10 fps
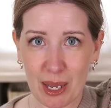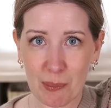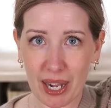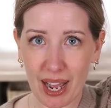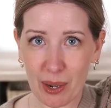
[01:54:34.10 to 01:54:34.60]

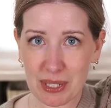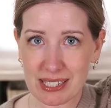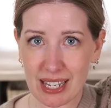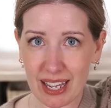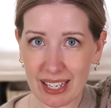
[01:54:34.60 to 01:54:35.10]
but I would
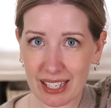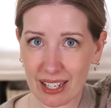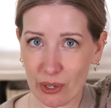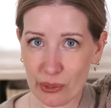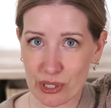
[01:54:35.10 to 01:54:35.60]
say
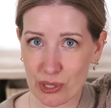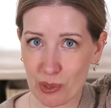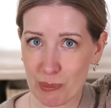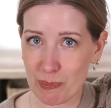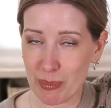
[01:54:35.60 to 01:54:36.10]
it goes
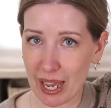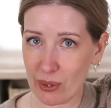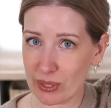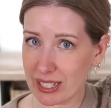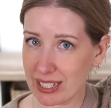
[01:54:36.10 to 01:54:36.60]
to
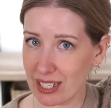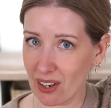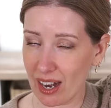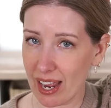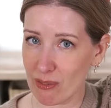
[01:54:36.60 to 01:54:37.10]
about
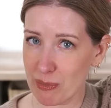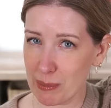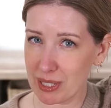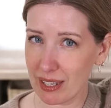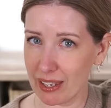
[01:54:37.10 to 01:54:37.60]
here. I have
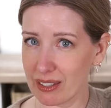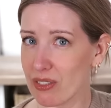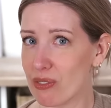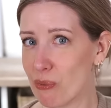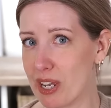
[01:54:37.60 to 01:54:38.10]
maybe like
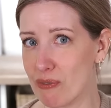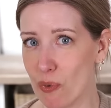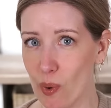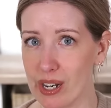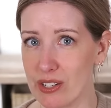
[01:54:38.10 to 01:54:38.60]

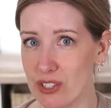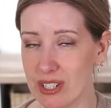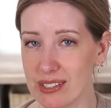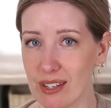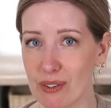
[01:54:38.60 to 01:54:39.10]
3-4
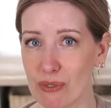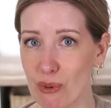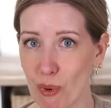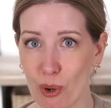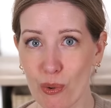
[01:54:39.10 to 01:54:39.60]
inches of
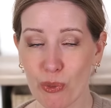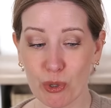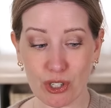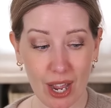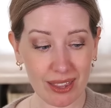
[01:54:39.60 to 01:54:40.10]
growth,
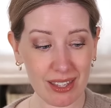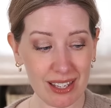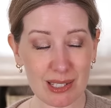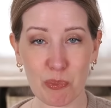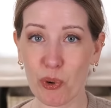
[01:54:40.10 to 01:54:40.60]
which I
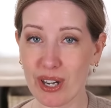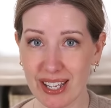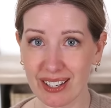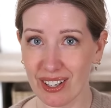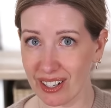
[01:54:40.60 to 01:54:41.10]
think is
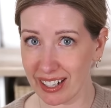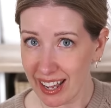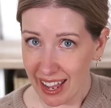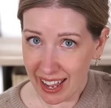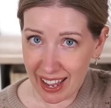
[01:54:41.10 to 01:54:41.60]
pretty good.
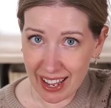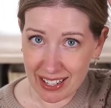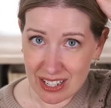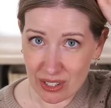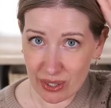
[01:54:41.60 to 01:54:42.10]

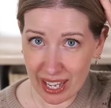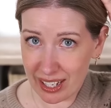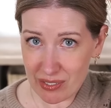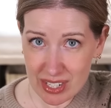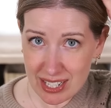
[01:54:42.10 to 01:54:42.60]
And you
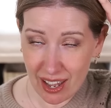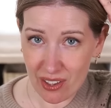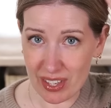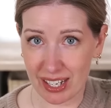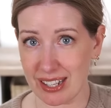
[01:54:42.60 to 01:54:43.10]
can't even
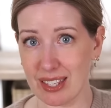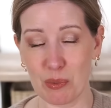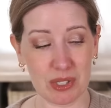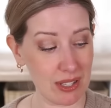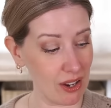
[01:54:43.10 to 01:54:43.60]
tell that anything
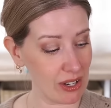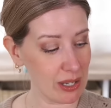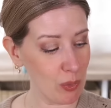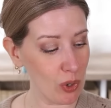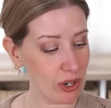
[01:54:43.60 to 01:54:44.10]
was there
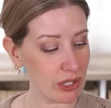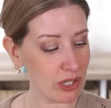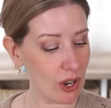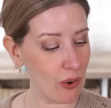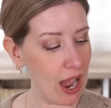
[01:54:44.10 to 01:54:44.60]
anymore.
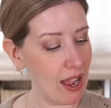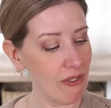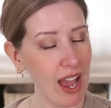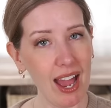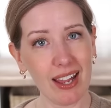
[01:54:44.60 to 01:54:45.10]
So
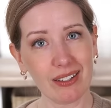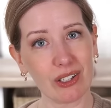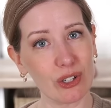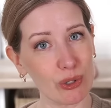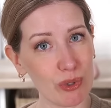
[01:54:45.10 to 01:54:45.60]
I've
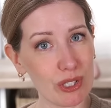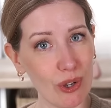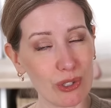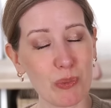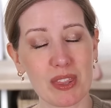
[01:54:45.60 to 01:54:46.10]
had good
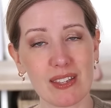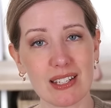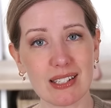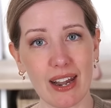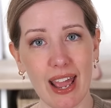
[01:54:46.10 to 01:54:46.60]
results with
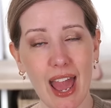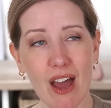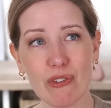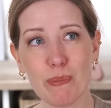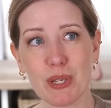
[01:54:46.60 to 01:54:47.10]
this, and I
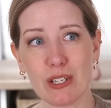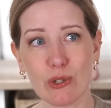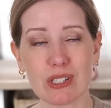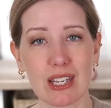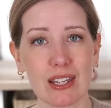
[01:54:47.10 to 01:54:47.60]
haven't been
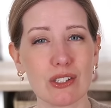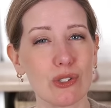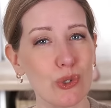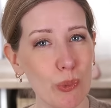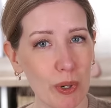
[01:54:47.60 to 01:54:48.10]
using it
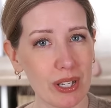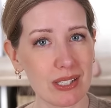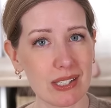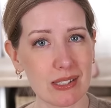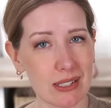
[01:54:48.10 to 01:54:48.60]
super
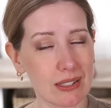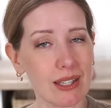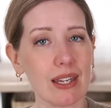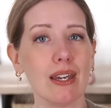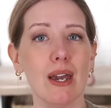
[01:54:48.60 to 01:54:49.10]

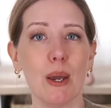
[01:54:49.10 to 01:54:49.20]
consistently,